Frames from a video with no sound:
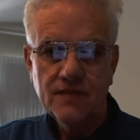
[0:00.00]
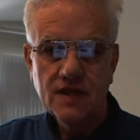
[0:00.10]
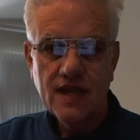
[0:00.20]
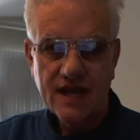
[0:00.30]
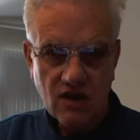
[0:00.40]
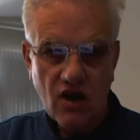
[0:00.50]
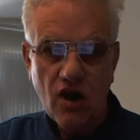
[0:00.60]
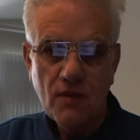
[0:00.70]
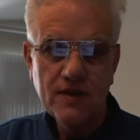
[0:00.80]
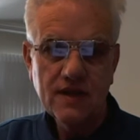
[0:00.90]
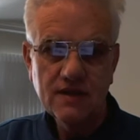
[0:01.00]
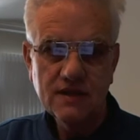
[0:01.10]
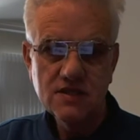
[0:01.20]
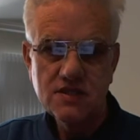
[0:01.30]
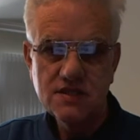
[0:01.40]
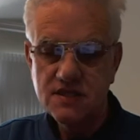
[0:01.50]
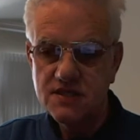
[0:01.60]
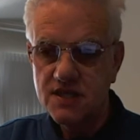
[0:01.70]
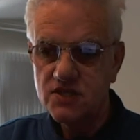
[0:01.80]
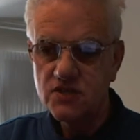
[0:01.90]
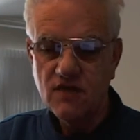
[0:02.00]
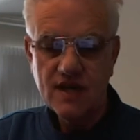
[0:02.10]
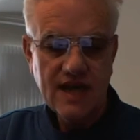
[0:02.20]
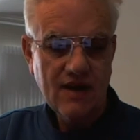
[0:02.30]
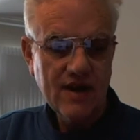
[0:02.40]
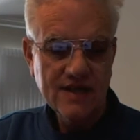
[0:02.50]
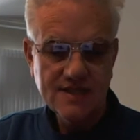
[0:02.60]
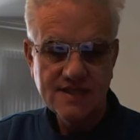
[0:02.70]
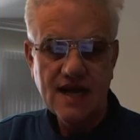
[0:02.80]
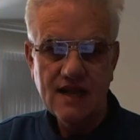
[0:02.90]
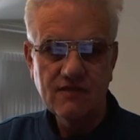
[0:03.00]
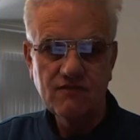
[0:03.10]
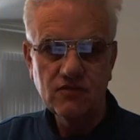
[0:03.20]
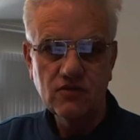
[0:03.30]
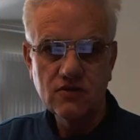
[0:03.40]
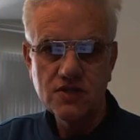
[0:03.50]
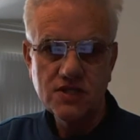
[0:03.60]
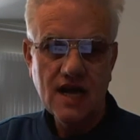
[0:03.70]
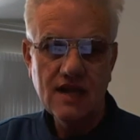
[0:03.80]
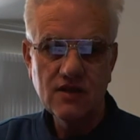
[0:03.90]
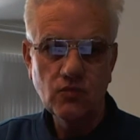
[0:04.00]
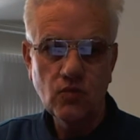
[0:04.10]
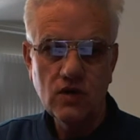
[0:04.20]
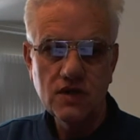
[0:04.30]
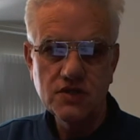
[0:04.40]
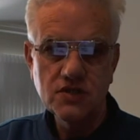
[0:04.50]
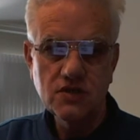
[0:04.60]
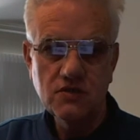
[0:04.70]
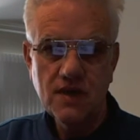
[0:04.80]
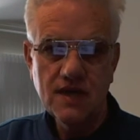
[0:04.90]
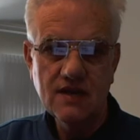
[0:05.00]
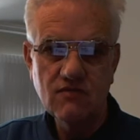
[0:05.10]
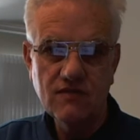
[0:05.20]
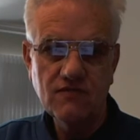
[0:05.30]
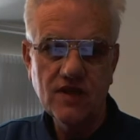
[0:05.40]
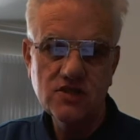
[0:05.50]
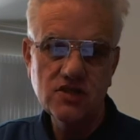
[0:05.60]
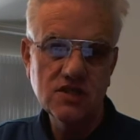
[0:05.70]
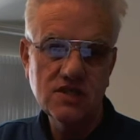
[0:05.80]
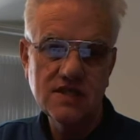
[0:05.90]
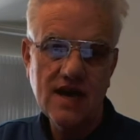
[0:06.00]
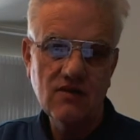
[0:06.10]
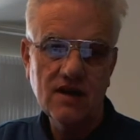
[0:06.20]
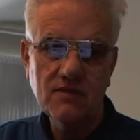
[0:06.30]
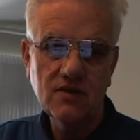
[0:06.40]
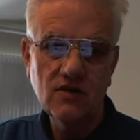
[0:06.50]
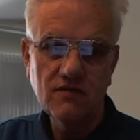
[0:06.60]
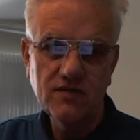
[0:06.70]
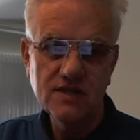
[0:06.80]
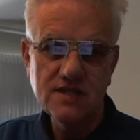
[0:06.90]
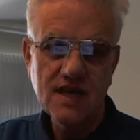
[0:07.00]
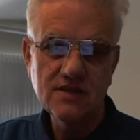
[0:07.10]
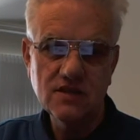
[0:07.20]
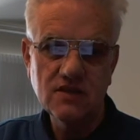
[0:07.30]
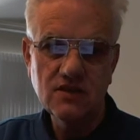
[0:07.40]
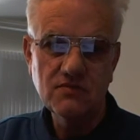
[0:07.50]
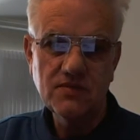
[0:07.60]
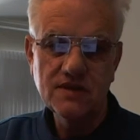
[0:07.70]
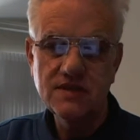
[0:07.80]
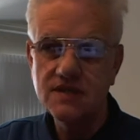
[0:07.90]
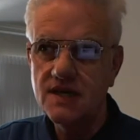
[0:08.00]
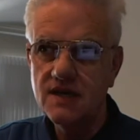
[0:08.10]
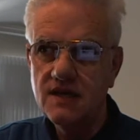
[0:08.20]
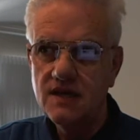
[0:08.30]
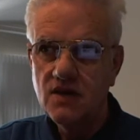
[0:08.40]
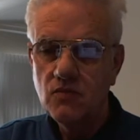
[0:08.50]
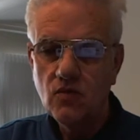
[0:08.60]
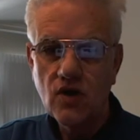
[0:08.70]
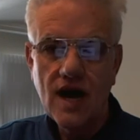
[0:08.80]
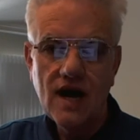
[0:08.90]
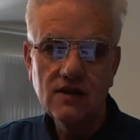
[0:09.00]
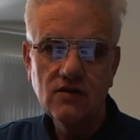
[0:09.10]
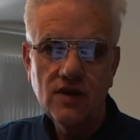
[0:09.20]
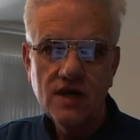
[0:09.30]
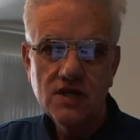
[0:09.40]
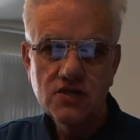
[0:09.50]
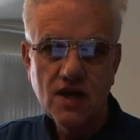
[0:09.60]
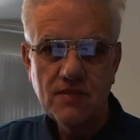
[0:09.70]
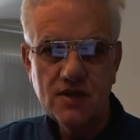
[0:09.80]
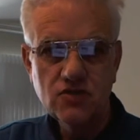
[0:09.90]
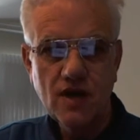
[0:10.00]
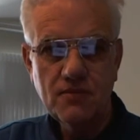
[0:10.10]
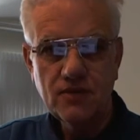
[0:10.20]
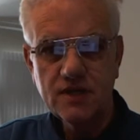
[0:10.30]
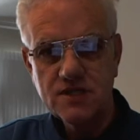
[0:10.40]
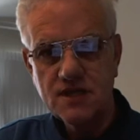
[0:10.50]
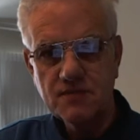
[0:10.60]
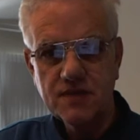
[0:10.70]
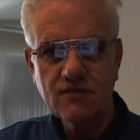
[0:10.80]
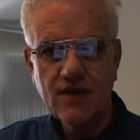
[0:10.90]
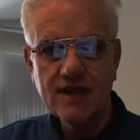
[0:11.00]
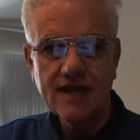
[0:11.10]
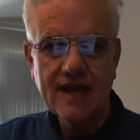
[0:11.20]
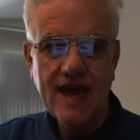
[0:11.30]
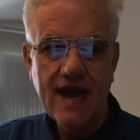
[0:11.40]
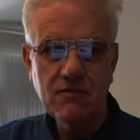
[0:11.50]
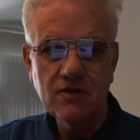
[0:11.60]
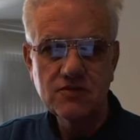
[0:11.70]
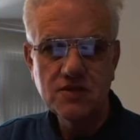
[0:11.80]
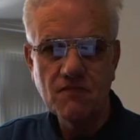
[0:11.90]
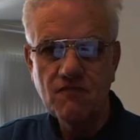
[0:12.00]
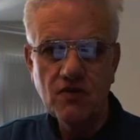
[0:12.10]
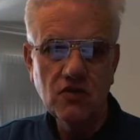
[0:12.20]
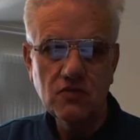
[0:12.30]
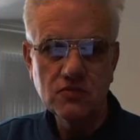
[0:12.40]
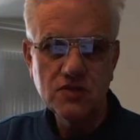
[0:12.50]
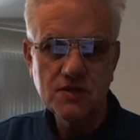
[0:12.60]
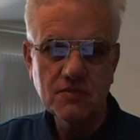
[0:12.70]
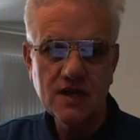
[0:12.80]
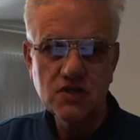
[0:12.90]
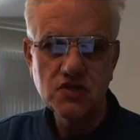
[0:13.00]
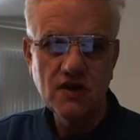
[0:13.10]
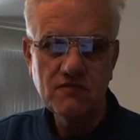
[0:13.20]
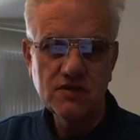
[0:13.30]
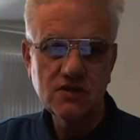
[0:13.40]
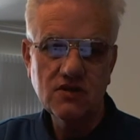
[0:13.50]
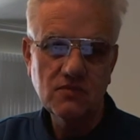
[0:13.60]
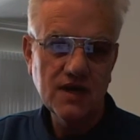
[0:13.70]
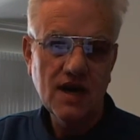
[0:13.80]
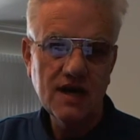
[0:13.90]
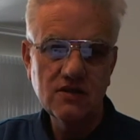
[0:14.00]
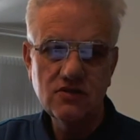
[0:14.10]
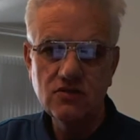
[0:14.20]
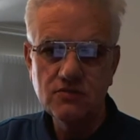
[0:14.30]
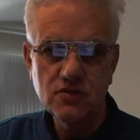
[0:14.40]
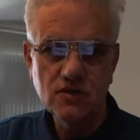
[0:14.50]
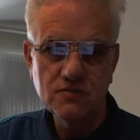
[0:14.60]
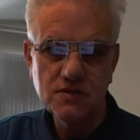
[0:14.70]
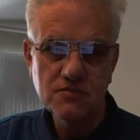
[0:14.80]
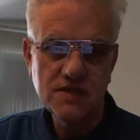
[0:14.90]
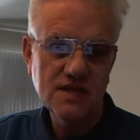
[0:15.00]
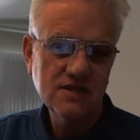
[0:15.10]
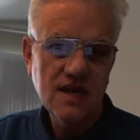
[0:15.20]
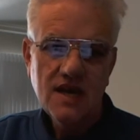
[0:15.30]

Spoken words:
like carpeting, this kitchen right now has solid floors, solid walls, so you may get reflection of sound coming off, and it sounds a little bit more hollow. So I may try putting something around the camera, some foam or some kind of soft material behind it to absorb some sound.